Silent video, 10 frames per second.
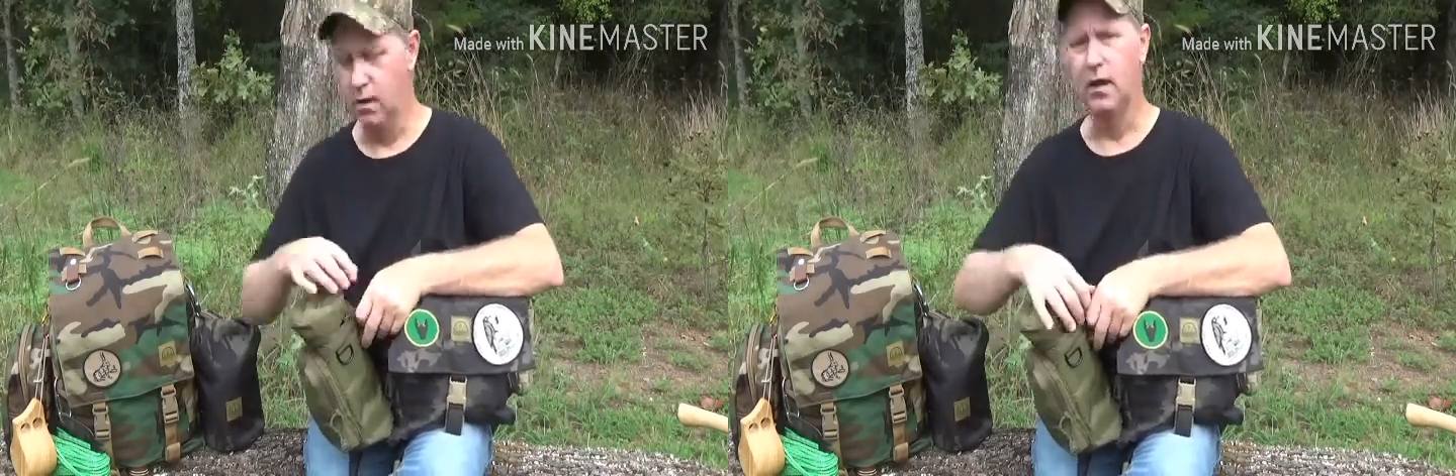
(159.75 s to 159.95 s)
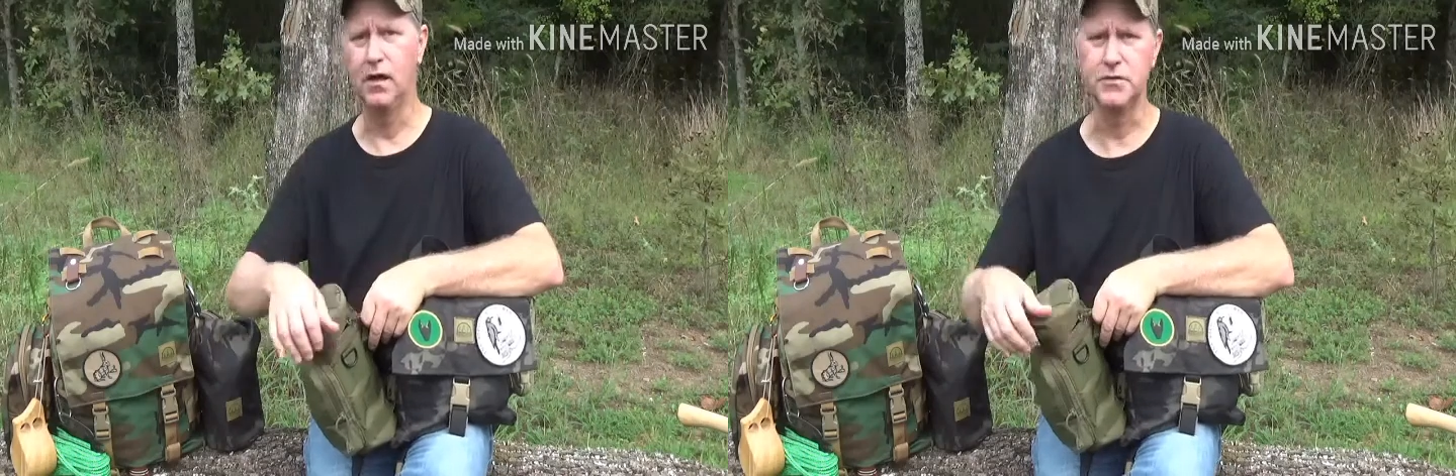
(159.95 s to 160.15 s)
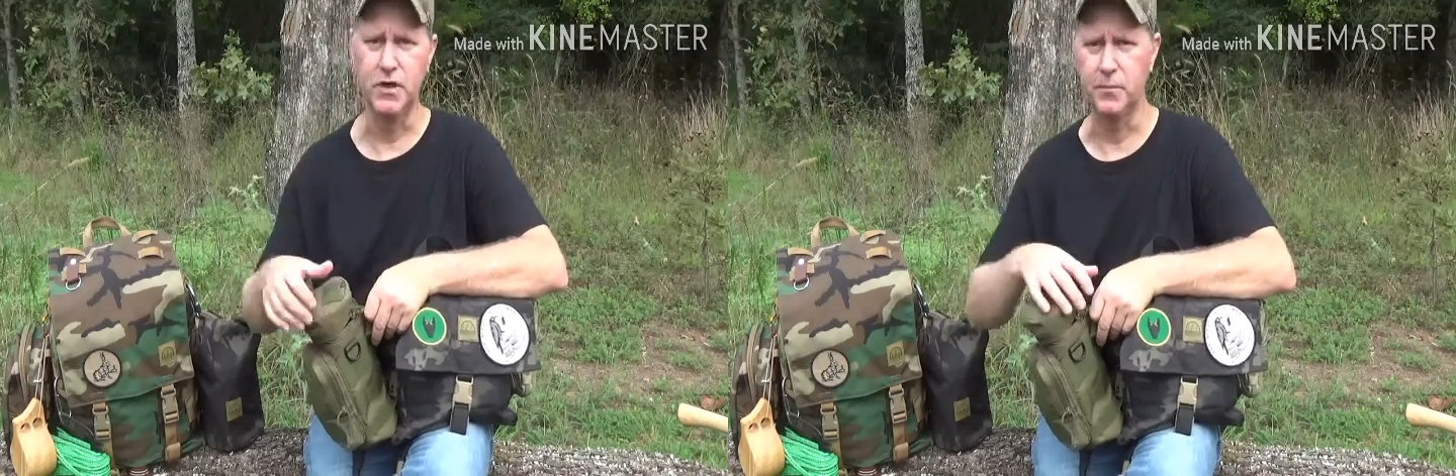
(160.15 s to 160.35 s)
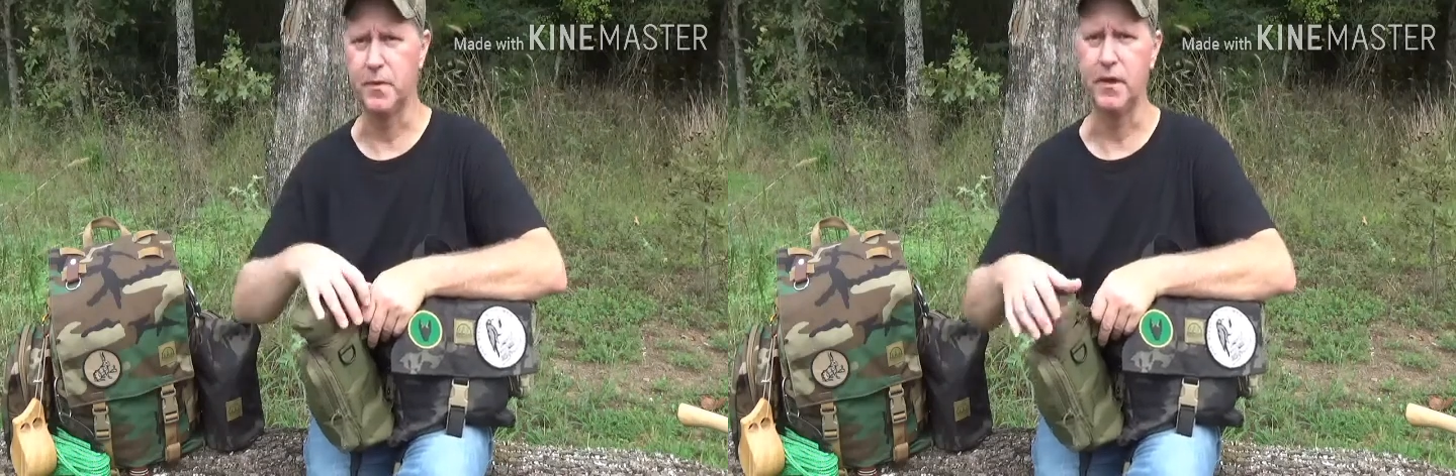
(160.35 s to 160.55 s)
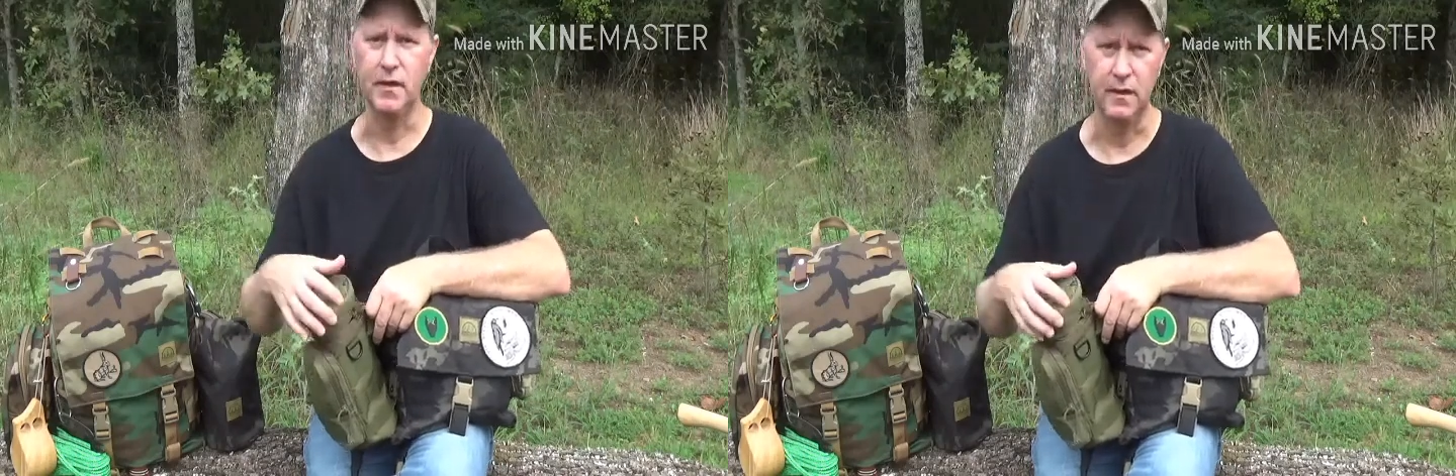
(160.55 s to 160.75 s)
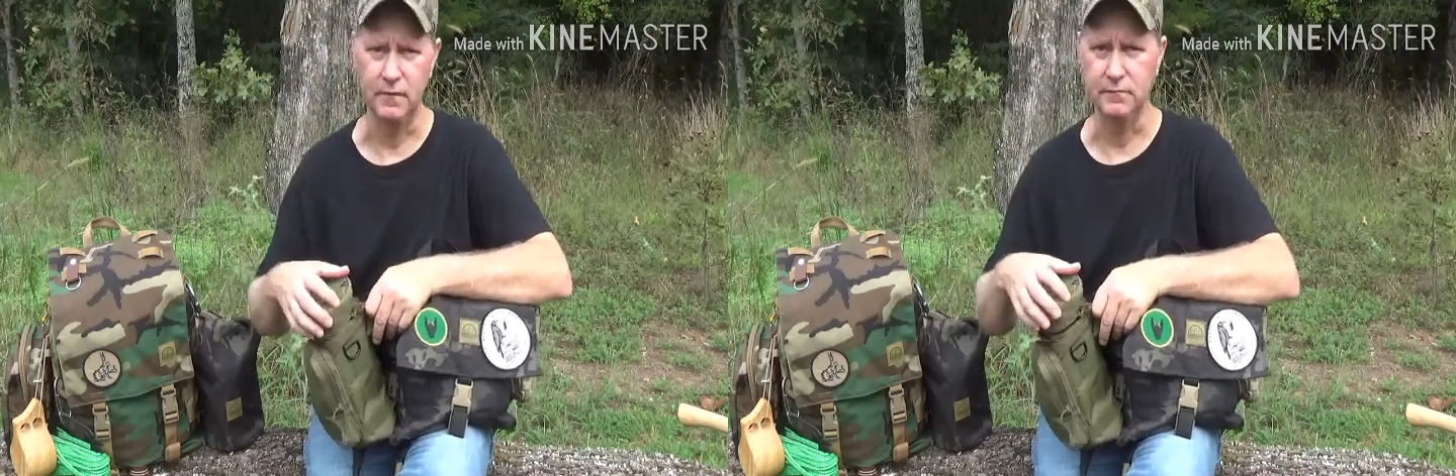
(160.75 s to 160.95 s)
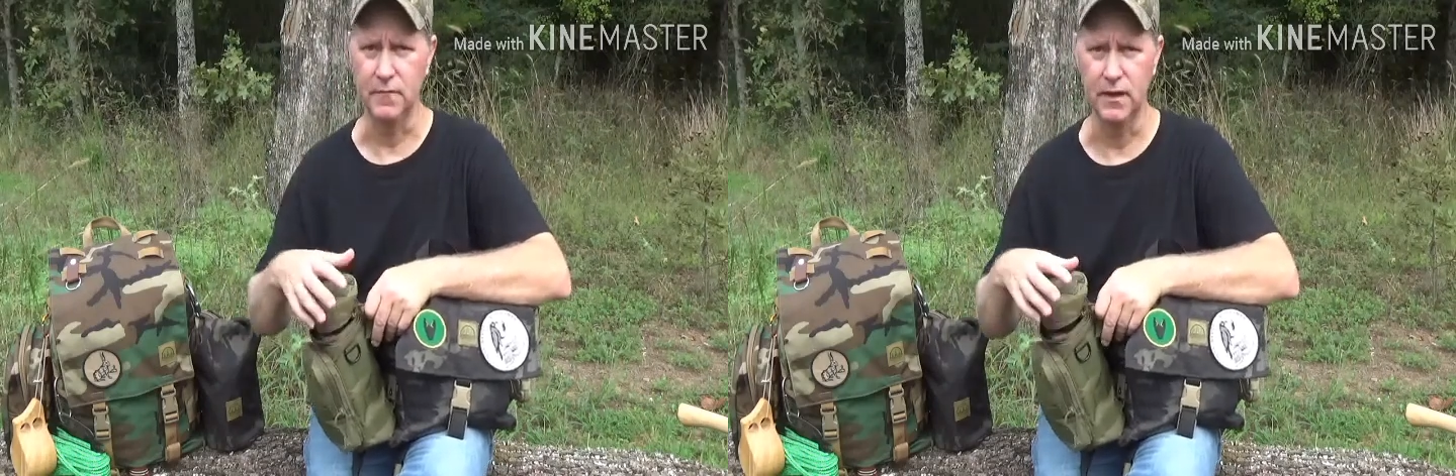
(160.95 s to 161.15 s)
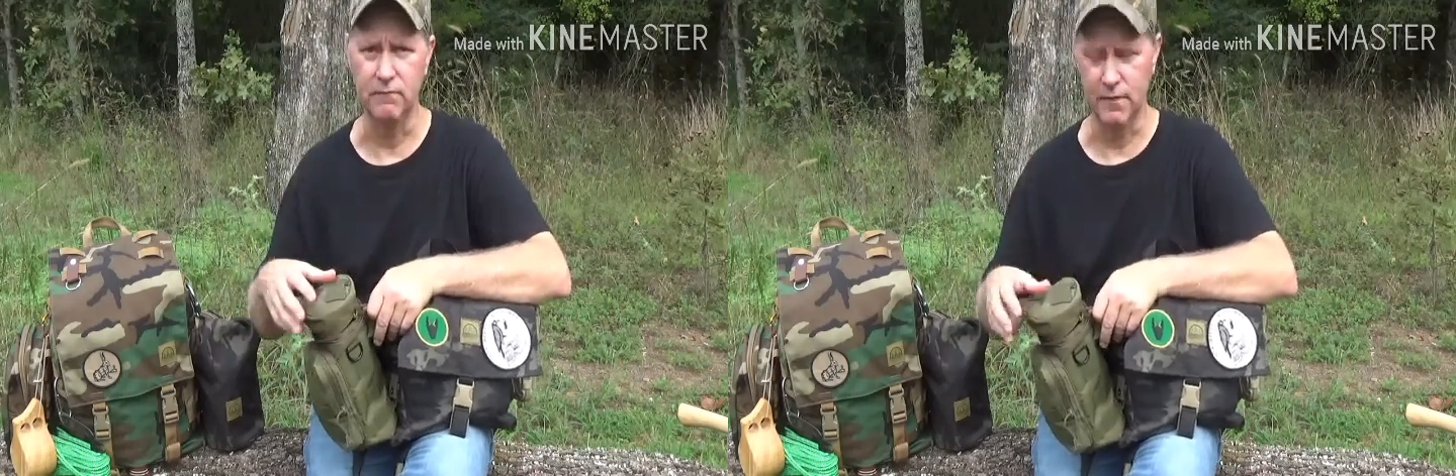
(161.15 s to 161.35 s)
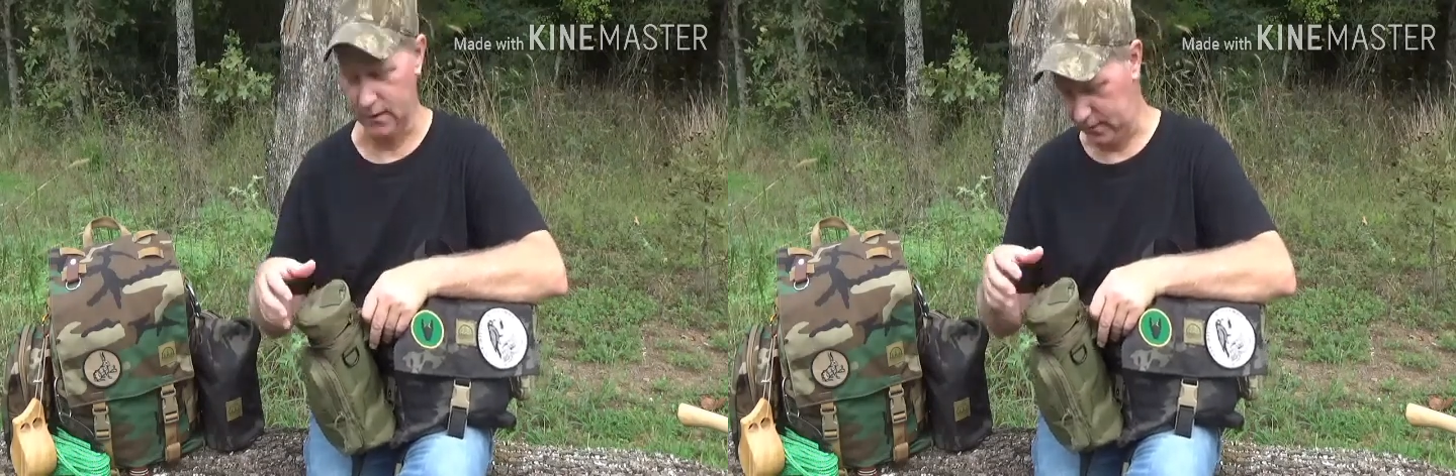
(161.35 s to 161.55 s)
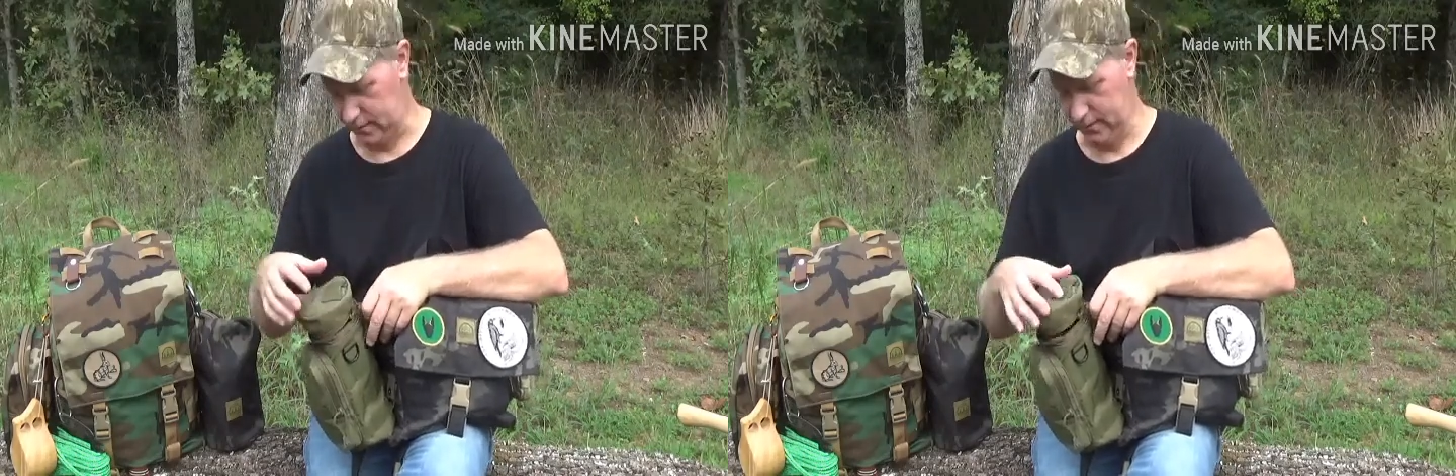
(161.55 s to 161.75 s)
unzipping it and leaving
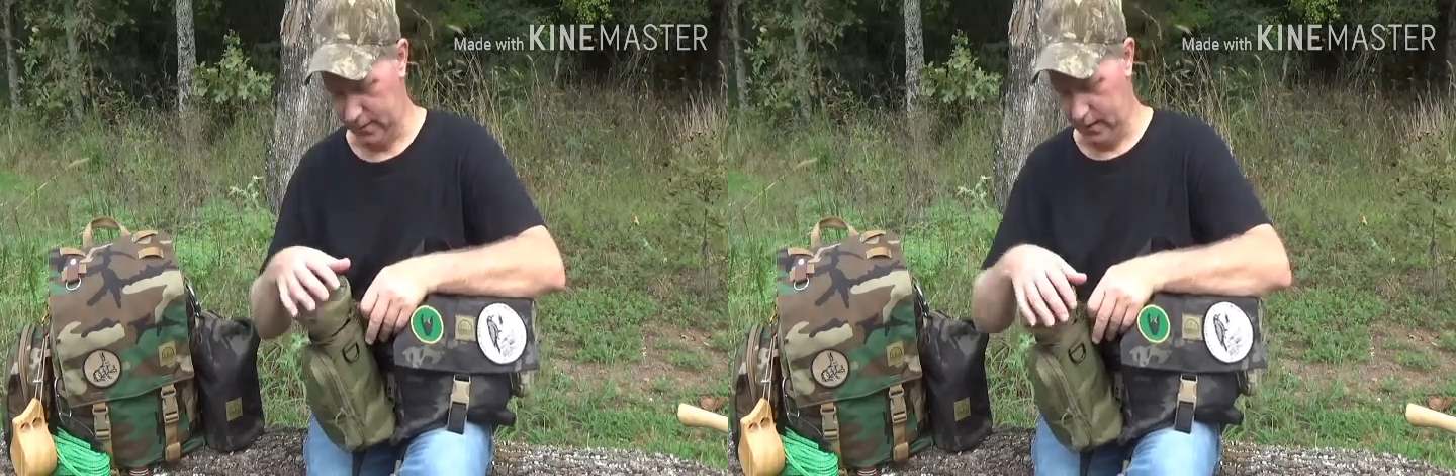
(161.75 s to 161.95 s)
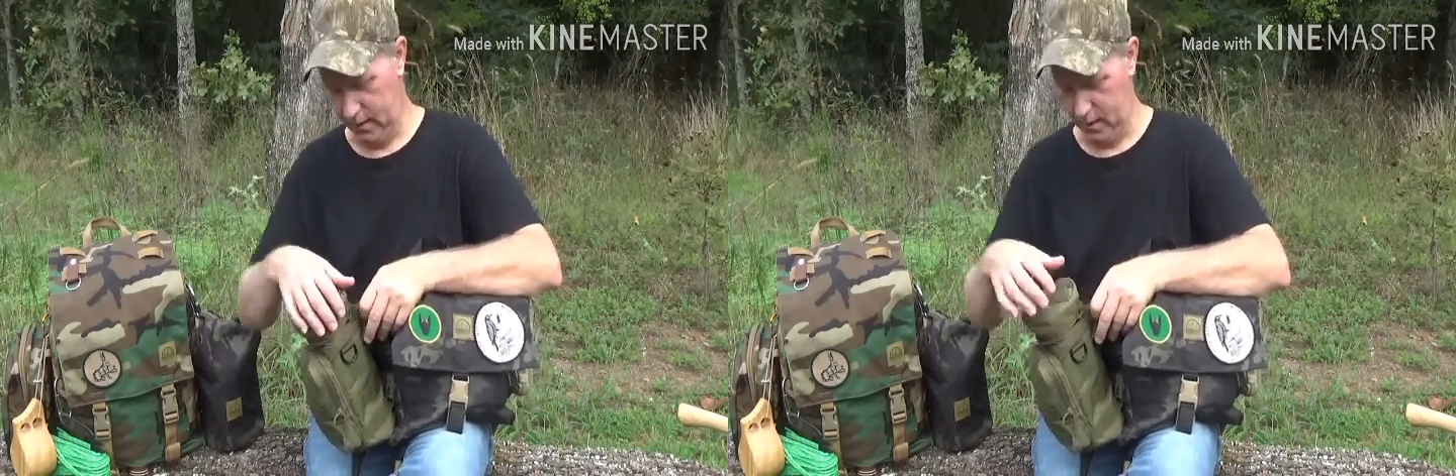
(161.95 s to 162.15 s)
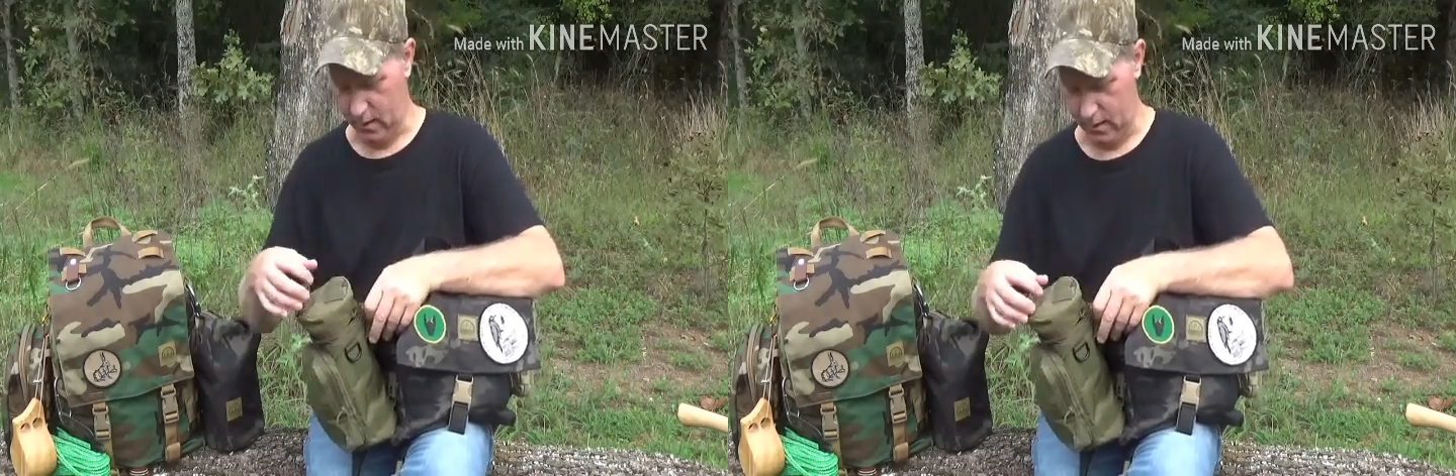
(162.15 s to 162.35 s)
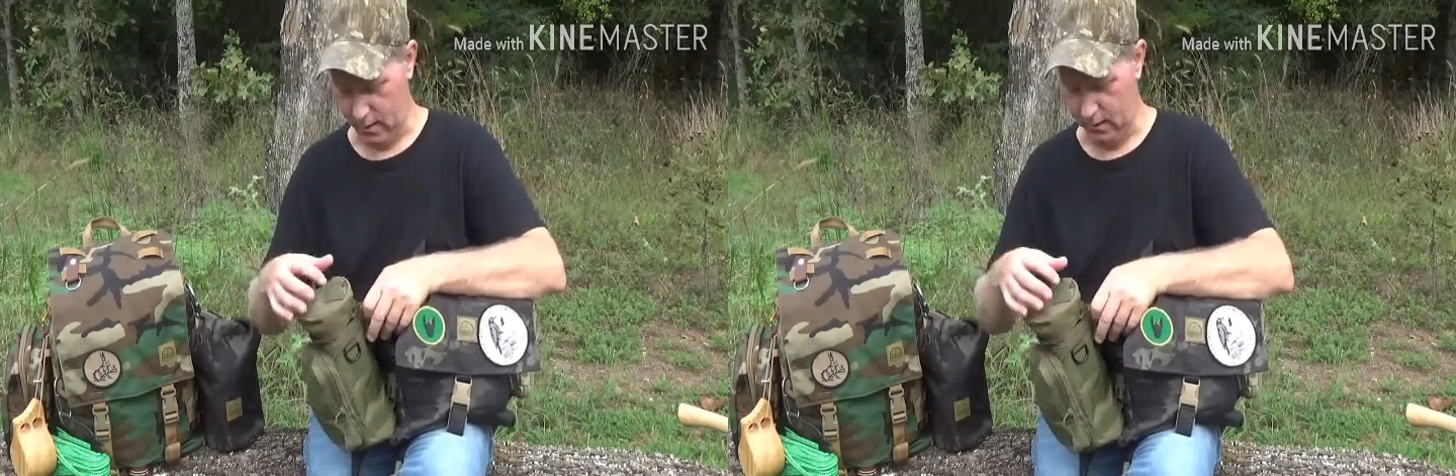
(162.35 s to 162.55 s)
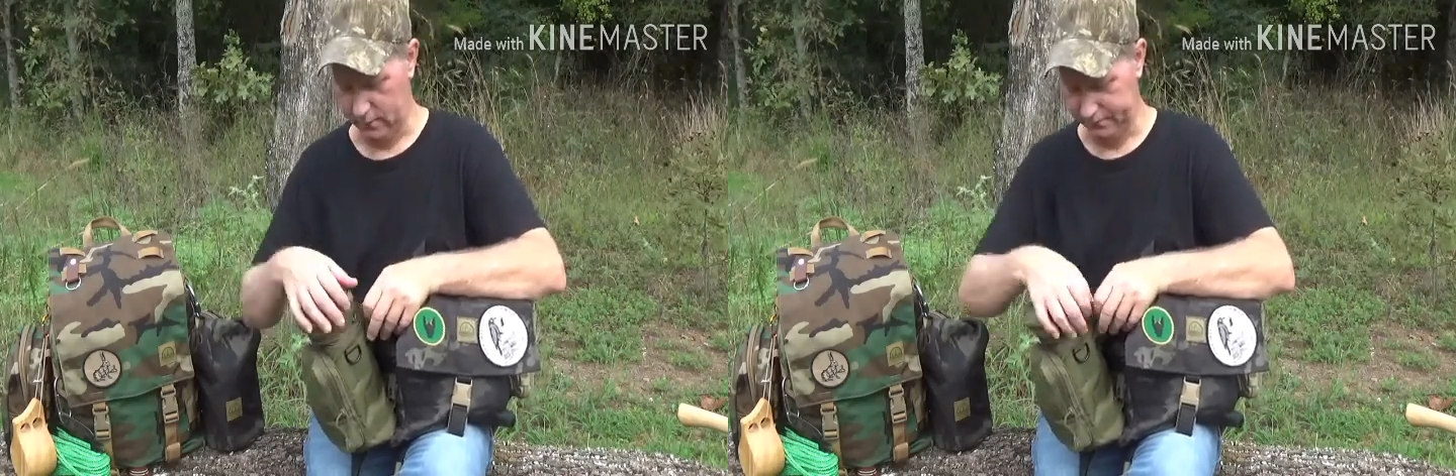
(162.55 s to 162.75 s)
it, uh,